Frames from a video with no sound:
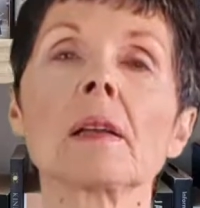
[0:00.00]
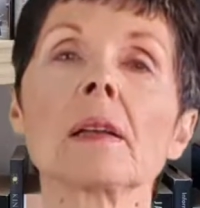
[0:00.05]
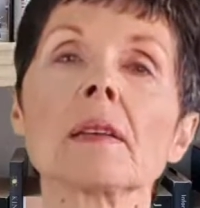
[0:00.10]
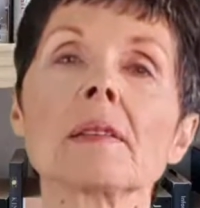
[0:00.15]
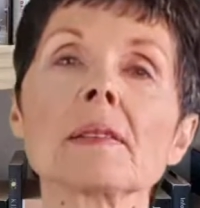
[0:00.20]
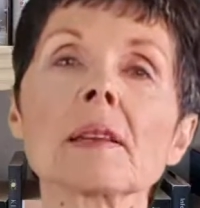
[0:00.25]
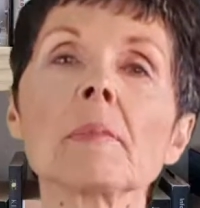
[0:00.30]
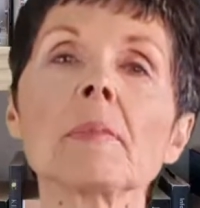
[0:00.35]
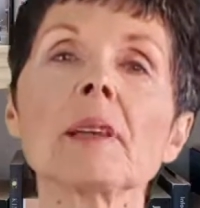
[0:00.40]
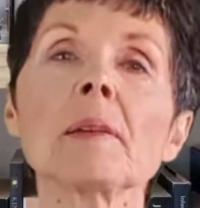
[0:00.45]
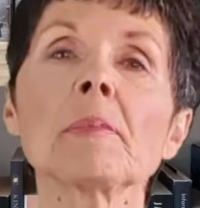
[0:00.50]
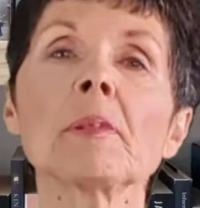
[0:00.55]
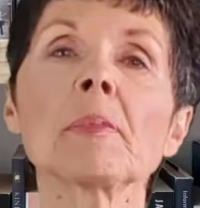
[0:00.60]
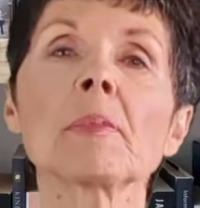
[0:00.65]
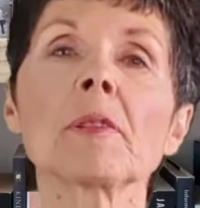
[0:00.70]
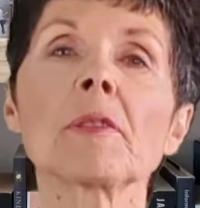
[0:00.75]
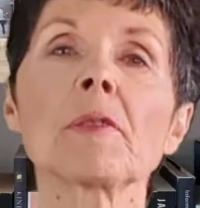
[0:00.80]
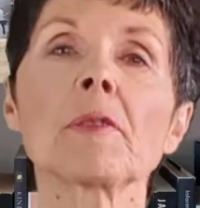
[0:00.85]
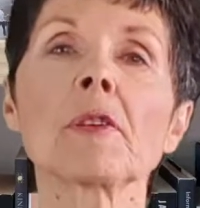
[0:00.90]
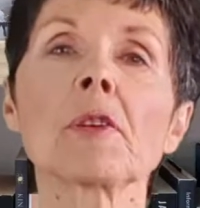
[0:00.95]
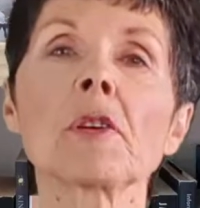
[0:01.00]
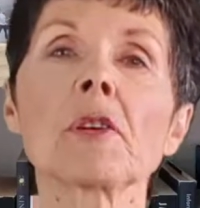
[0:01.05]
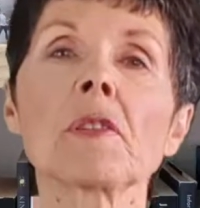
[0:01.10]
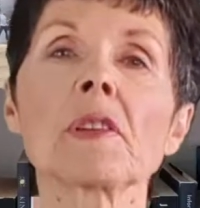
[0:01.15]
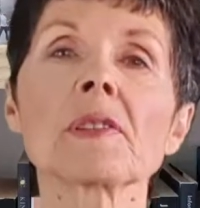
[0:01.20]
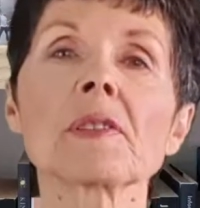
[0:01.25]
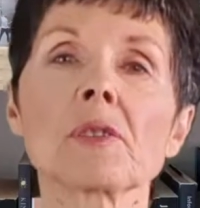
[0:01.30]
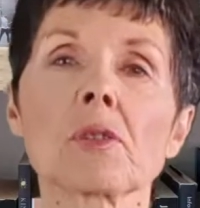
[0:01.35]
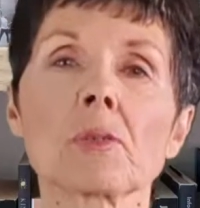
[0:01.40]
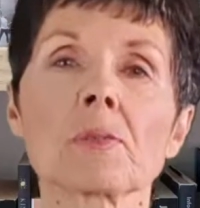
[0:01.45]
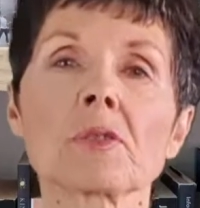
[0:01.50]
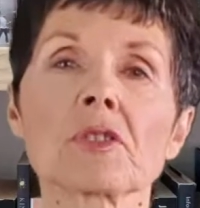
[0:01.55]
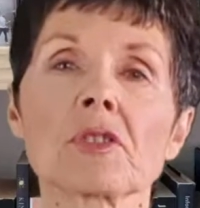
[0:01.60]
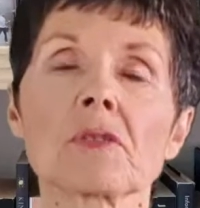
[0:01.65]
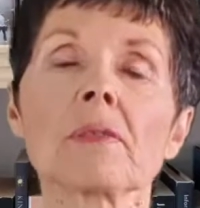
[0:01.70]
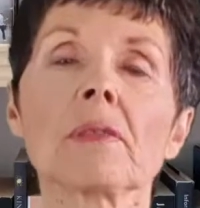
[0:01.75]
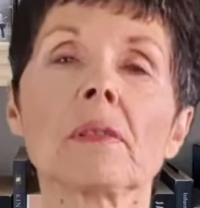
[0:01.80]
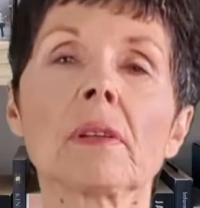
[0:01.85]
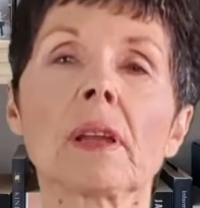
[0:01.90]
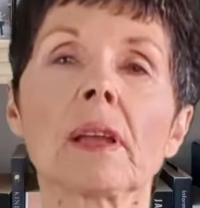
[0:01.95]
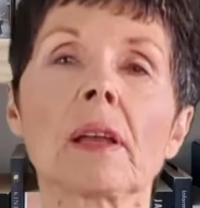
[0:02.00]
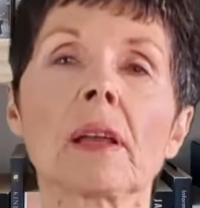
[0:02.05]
Some people prefer this option